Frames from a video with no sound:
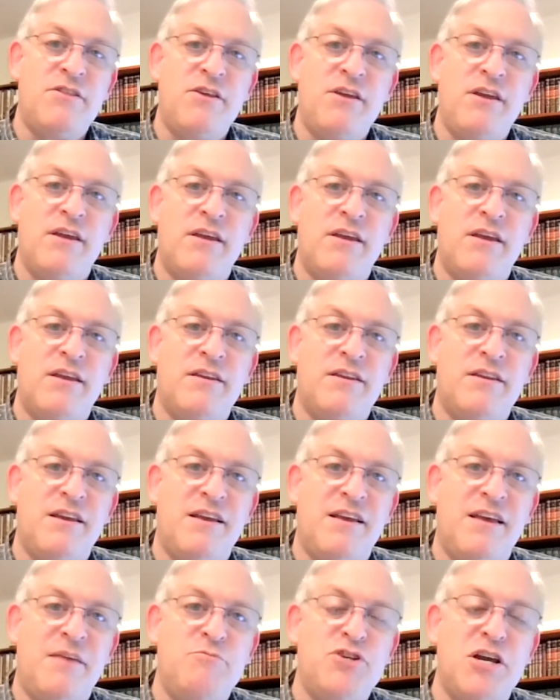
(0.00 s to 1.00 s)
uh, thing,
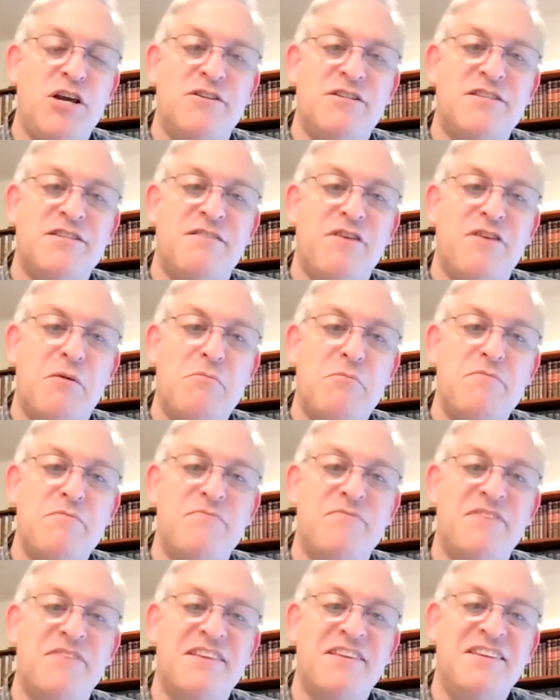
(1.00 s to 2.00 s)
and uh, I'm jealous of them.
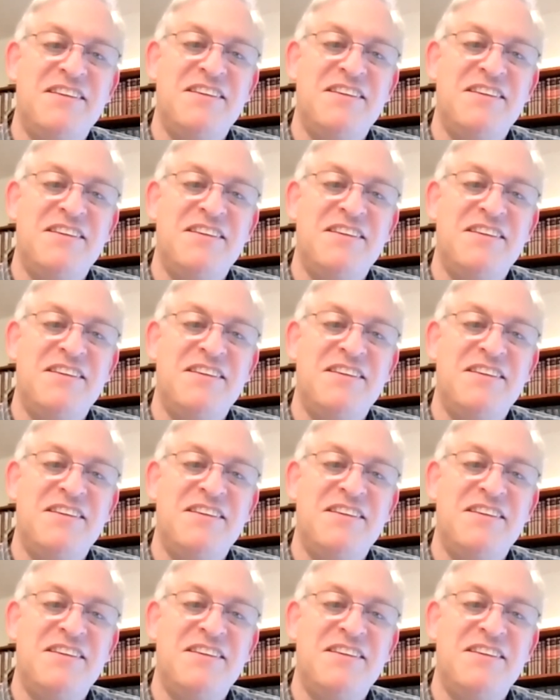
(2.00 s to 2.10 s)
